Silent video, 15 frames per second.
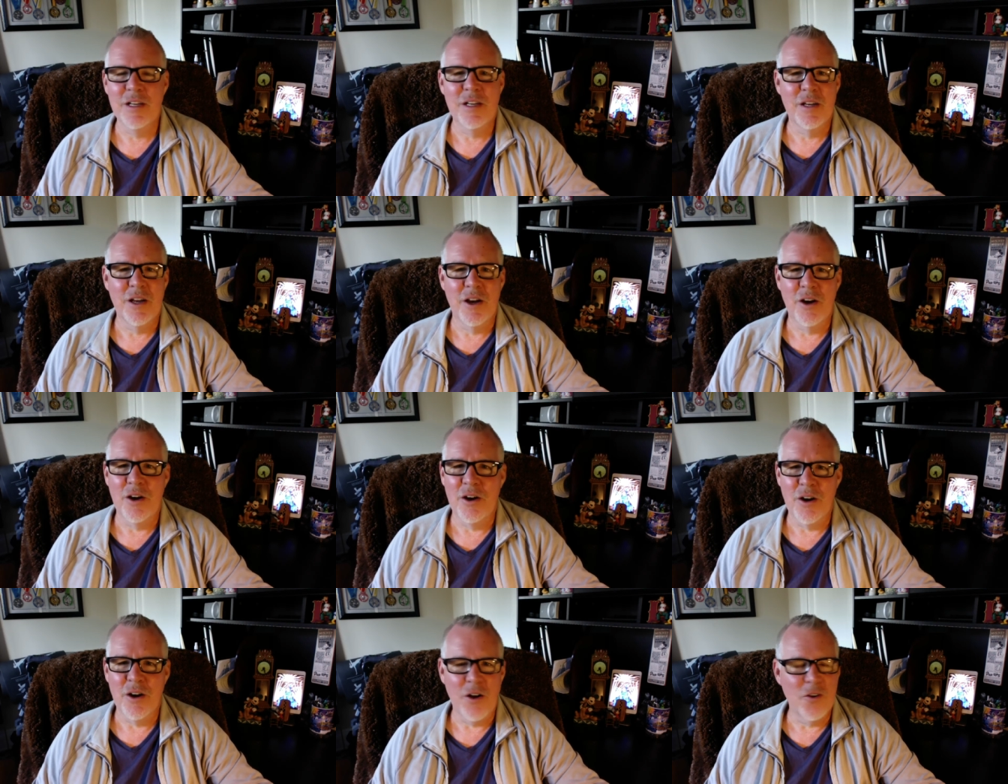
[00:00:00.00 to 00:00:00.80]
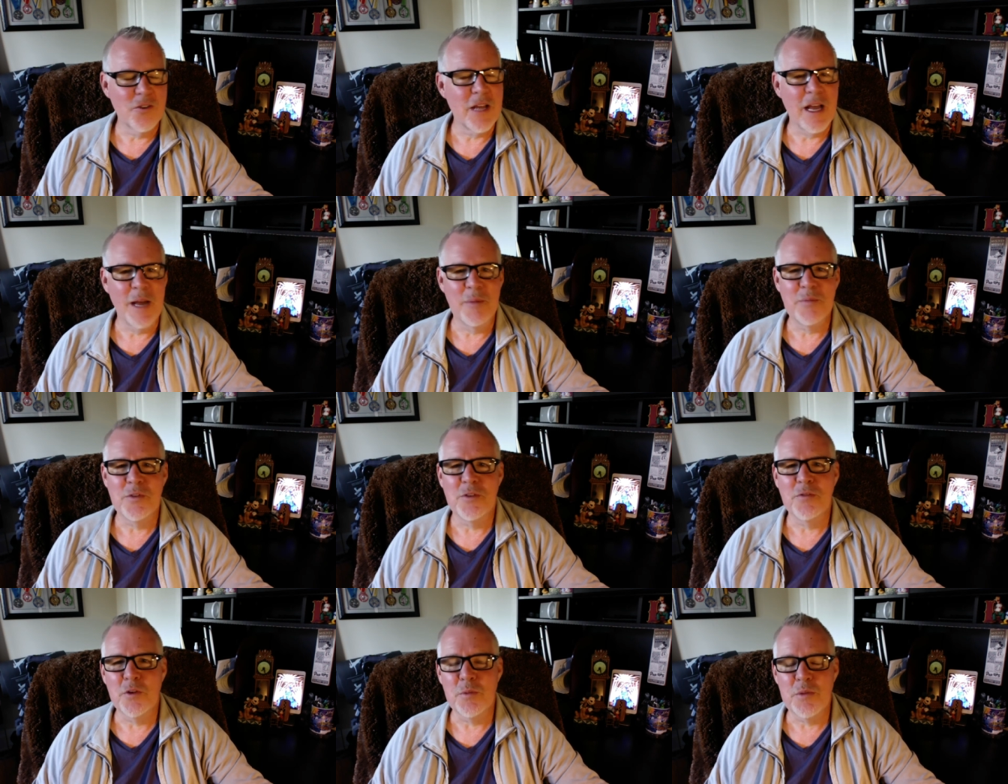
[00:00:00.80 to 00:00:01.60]
Uh, all types
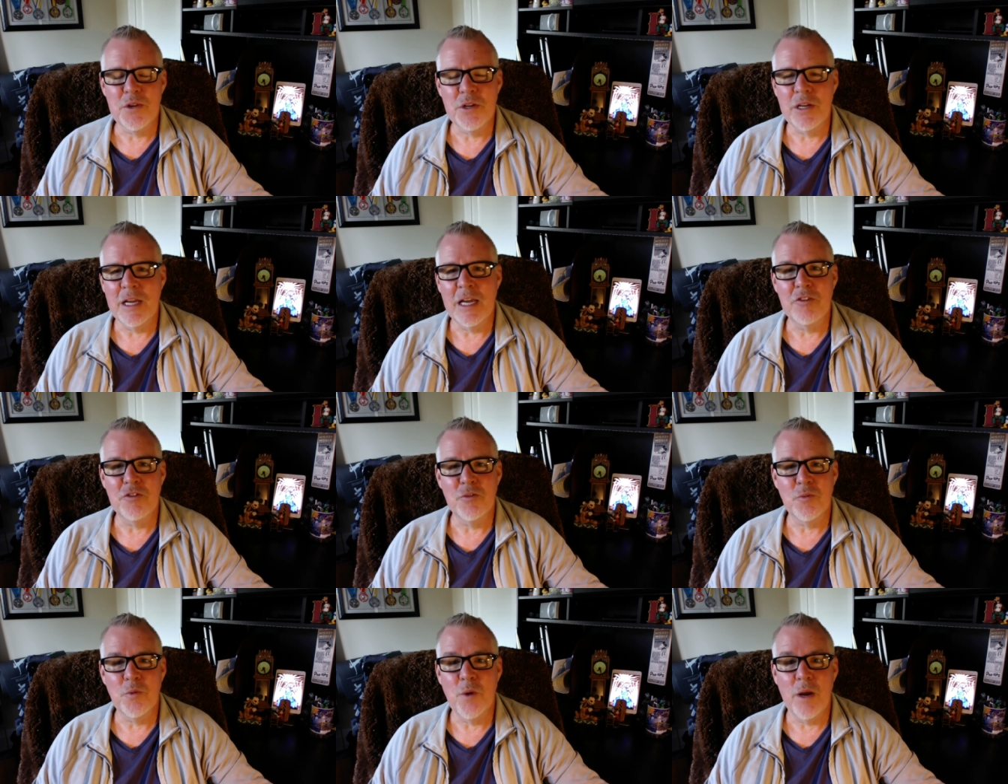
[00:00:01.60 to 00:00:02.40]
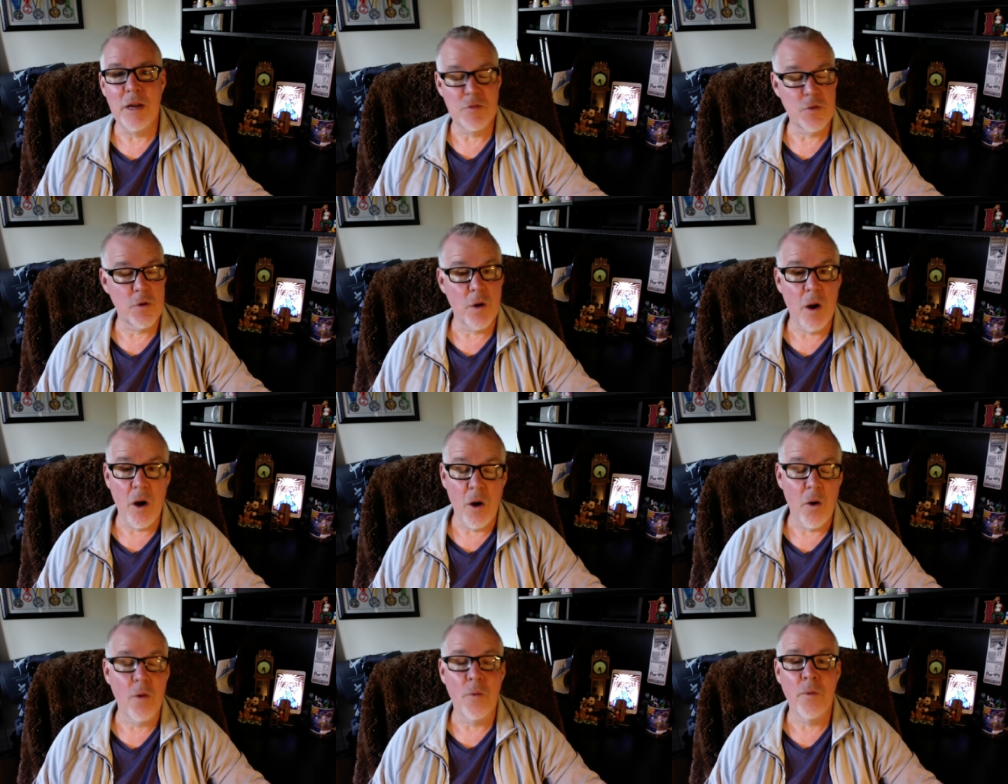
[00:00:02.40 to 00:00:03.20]
of communication waves are
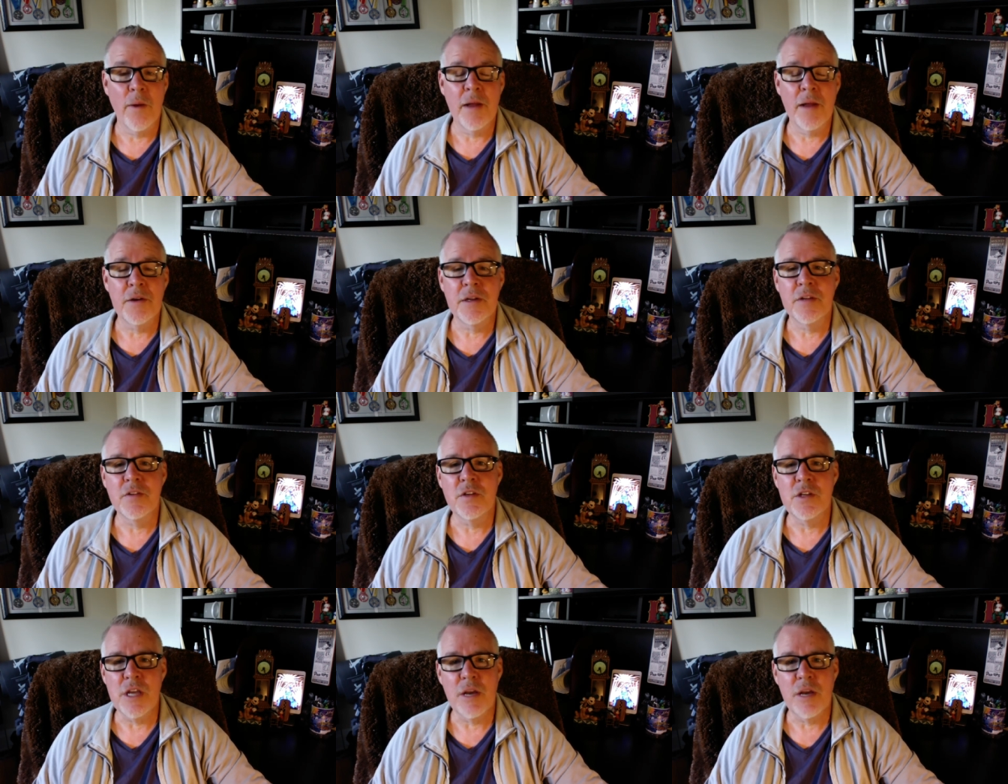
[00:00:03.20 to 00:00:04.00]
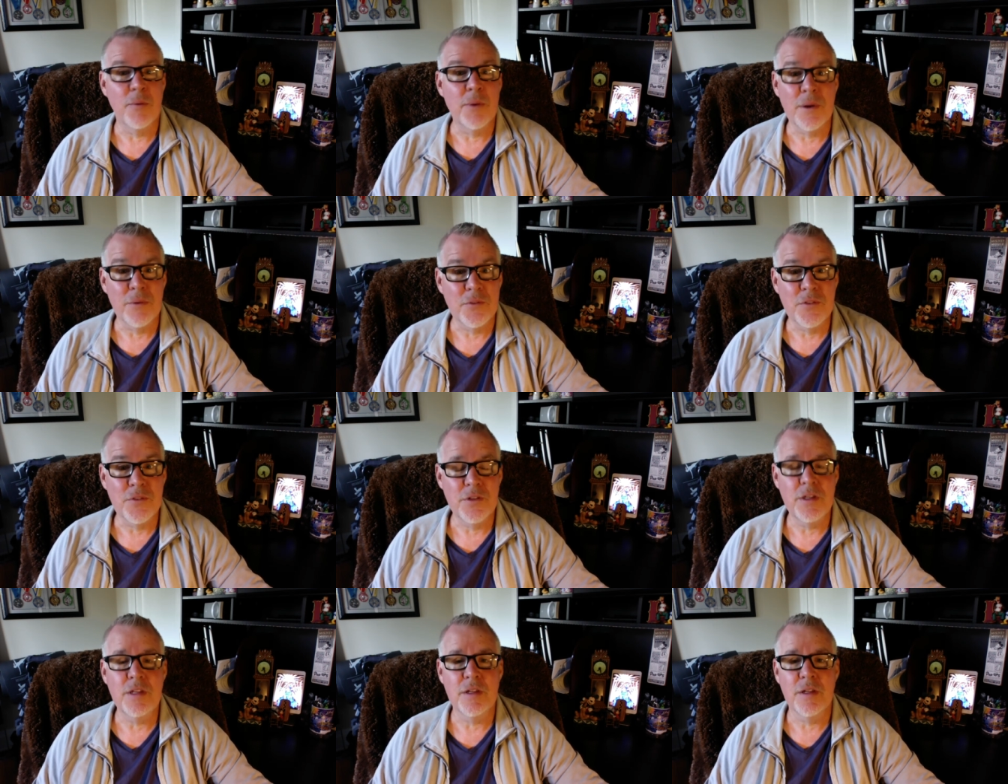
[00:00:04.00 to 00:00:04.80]
all around us, and yet we don't
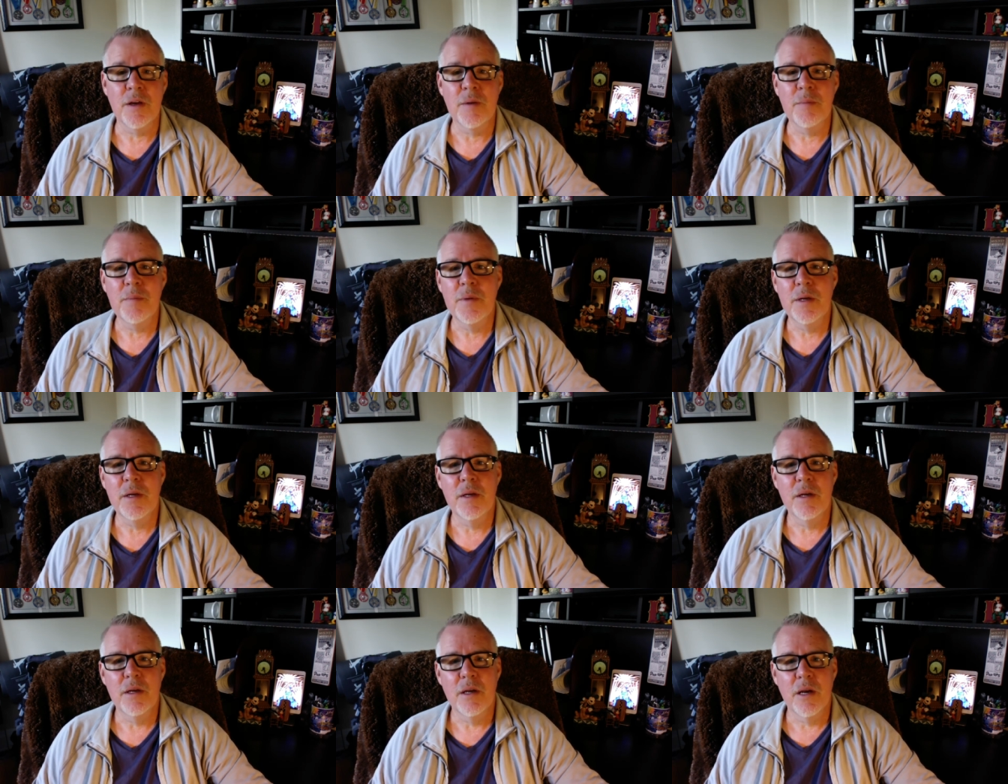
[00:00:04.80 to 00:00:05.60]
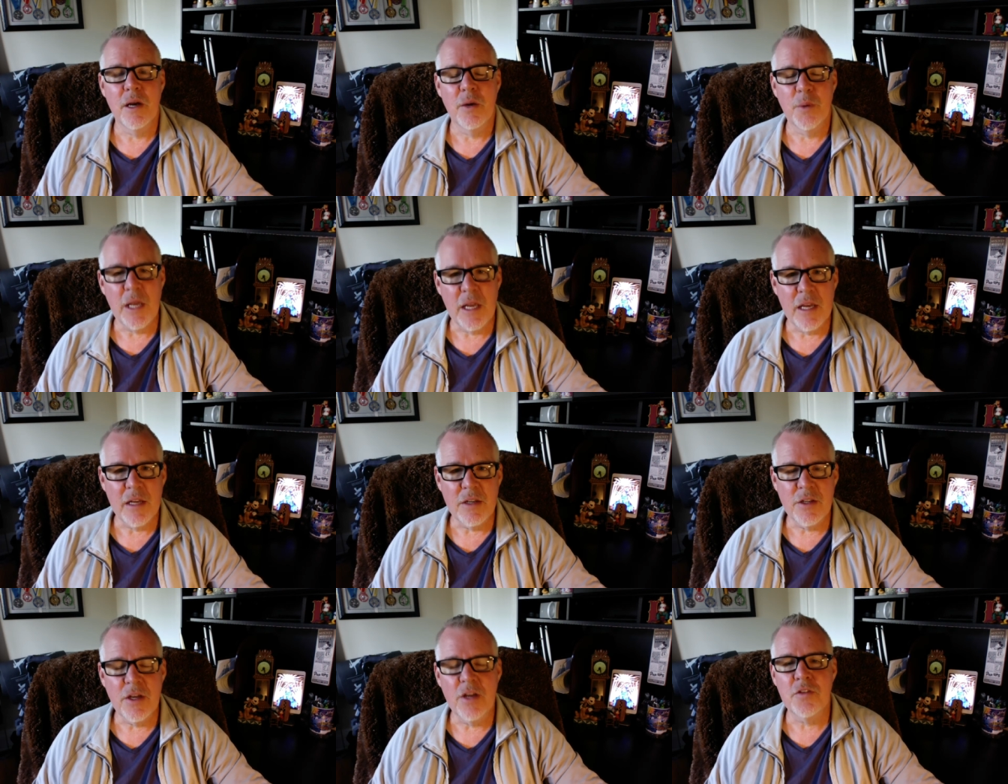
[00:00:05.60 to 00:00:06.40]
see them. Uh, we can't
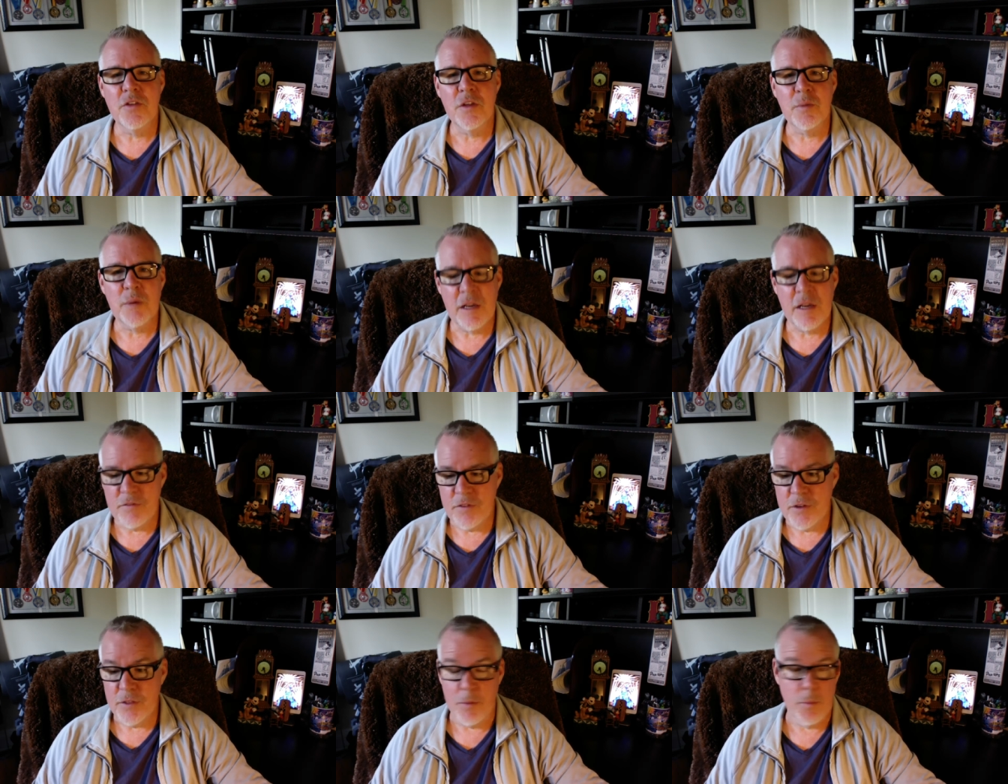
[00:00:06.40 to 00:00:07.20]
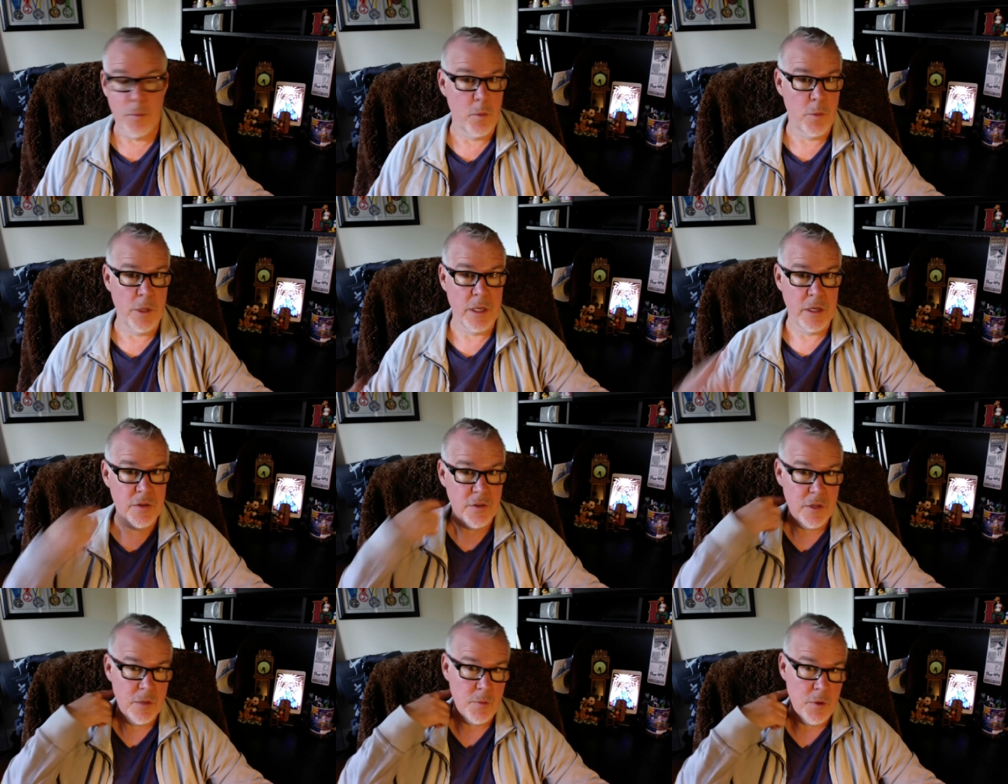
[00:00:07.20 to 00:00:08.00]
touch them, can't feel them, but we can
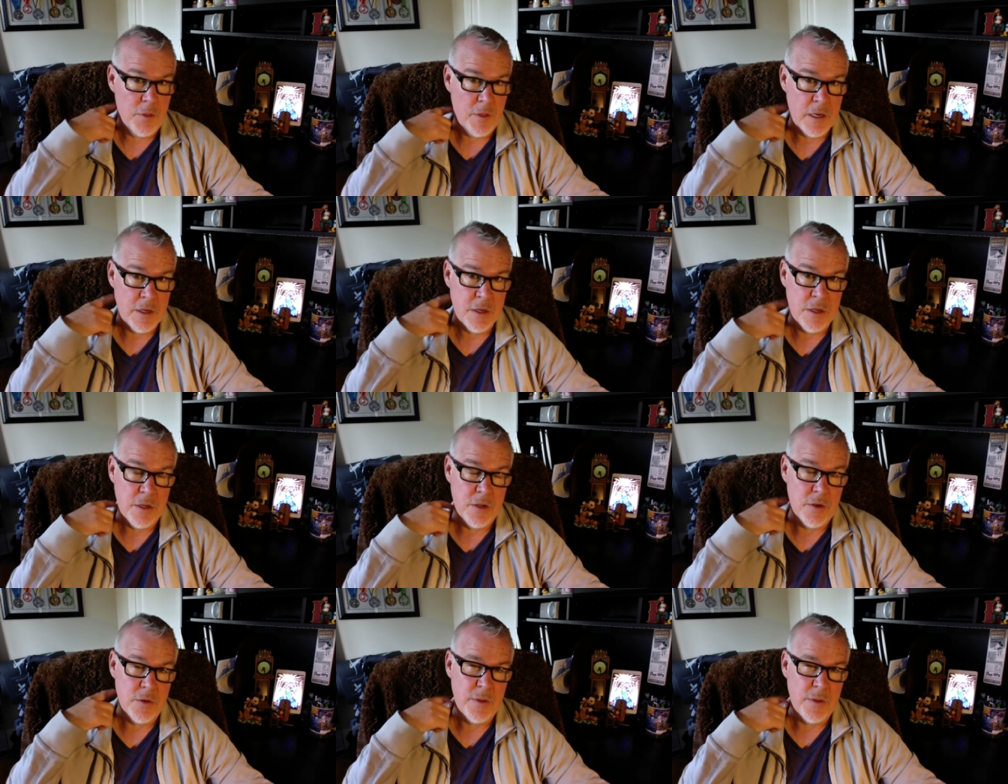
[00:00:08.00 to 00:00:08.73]
see what they do.